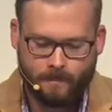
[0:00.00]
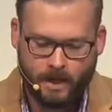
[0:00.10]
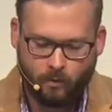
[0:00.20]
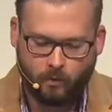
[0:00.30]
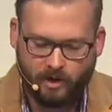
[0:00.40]

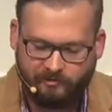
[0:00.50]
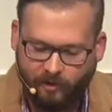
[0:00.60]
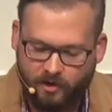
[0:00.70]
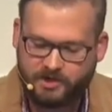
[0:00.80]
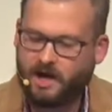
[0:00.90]
When we
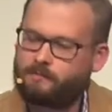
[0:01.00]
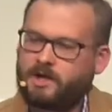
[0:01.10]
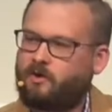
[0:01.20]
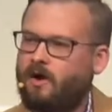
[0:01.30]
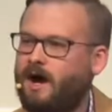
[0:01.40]
first come to
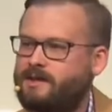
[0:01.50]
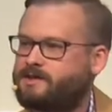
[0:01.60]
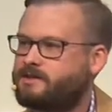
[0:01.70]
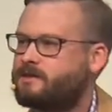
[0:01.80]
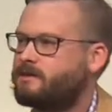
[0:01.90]

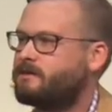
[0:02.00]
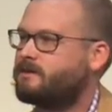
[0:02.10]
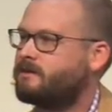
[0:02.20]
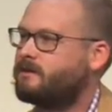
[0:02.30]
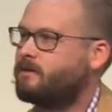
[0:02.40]
Christ,
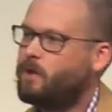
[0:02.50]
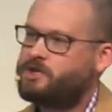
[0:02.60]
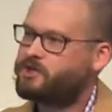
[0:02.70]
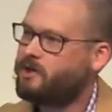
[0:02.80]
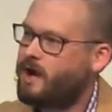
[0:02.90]
we still